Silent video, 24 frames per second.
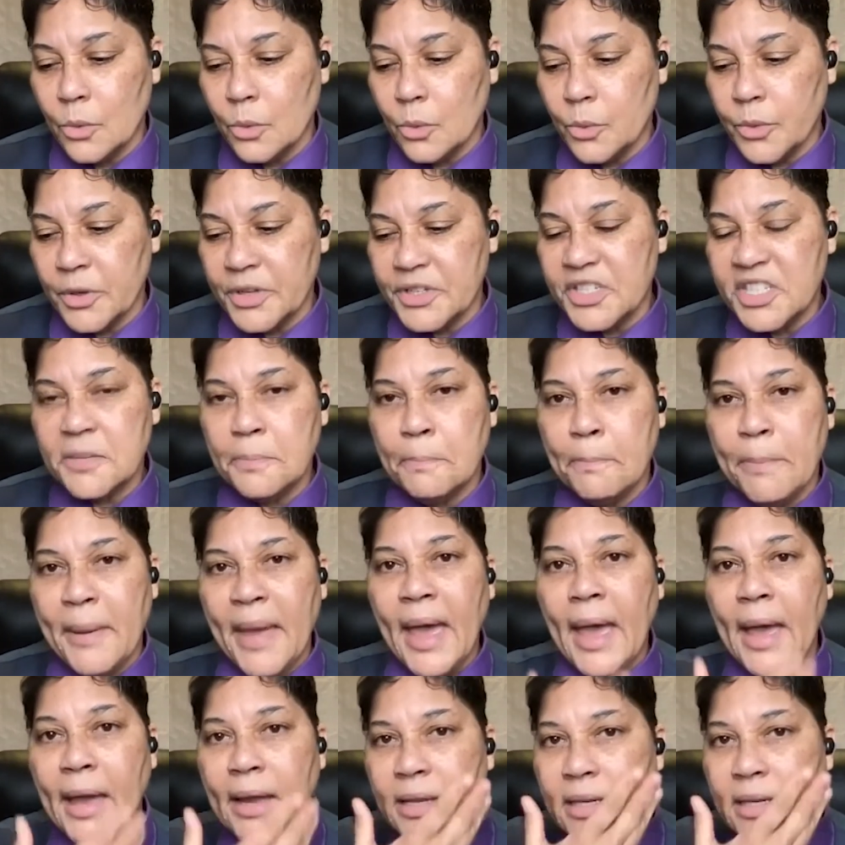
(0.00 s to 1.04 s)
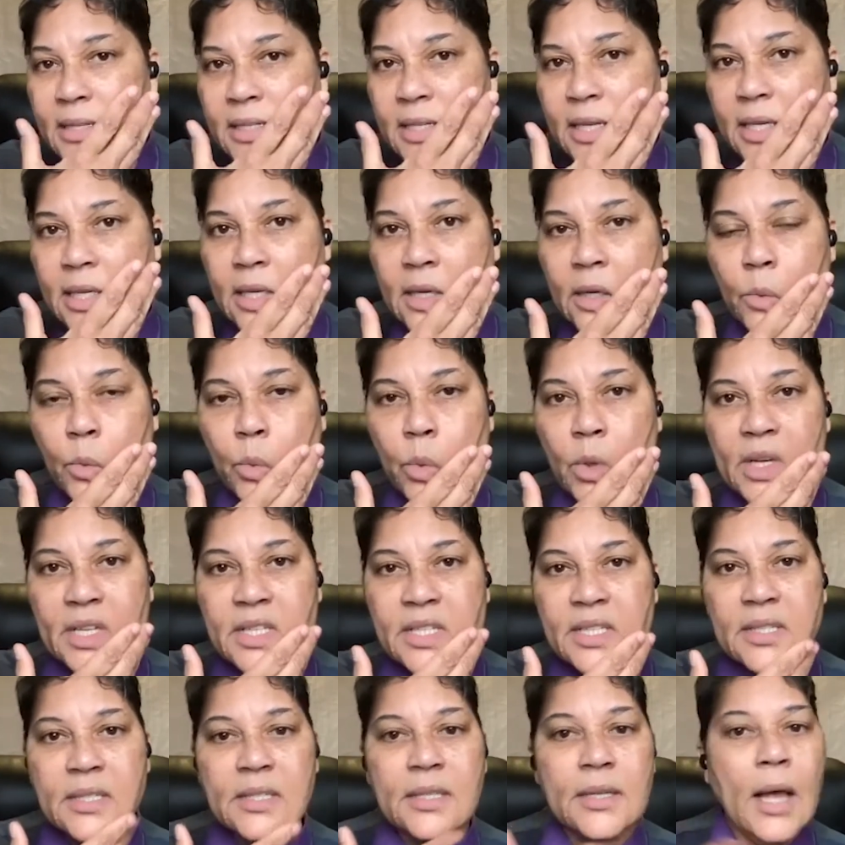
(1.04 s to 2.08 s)
respect
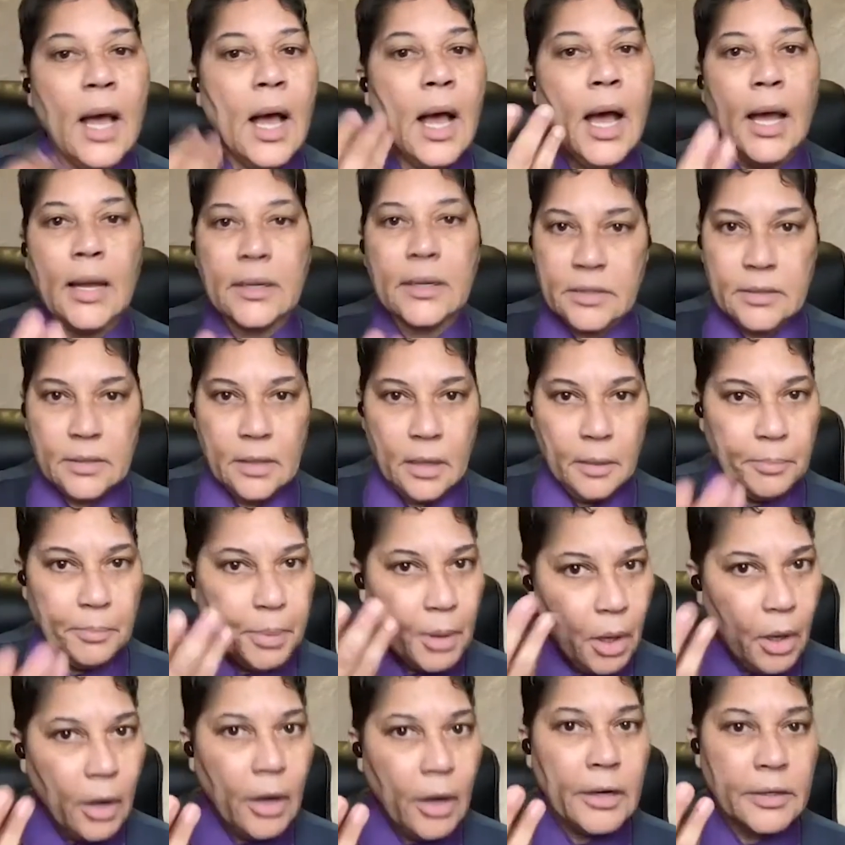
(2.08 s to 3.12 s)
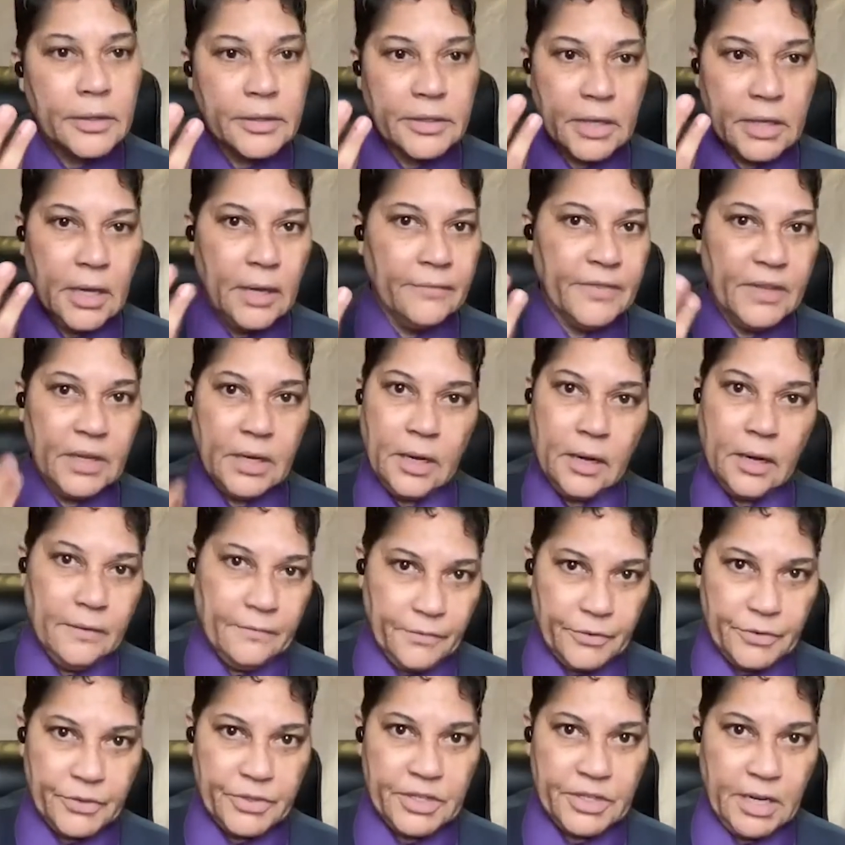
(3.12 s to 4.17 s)
was not a part of the
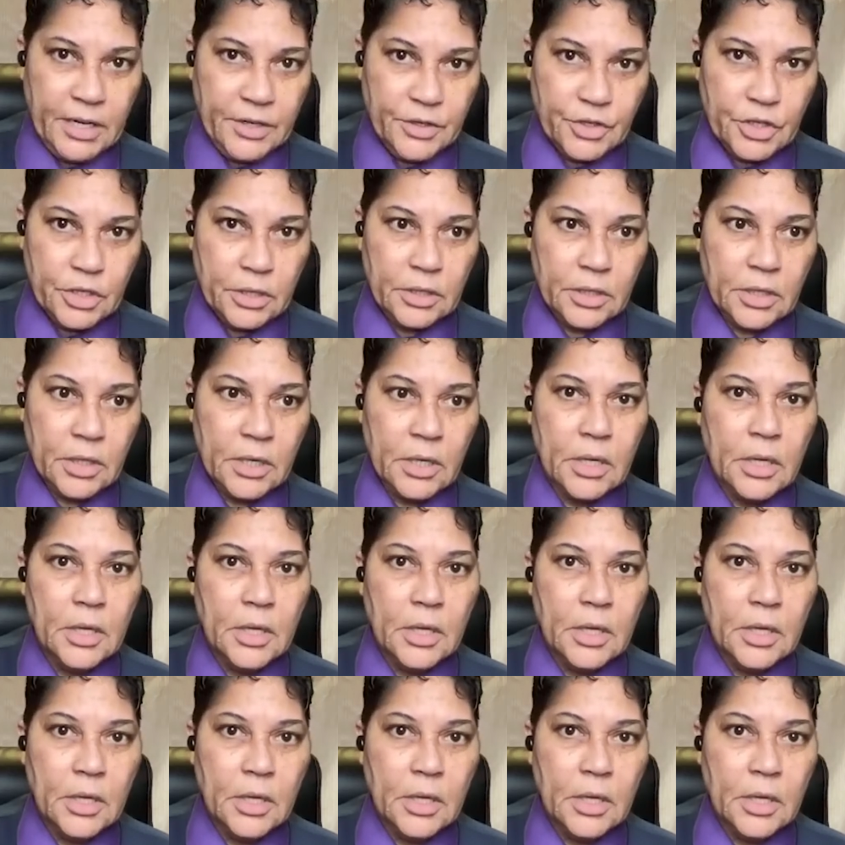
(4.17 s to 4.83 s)
conversation.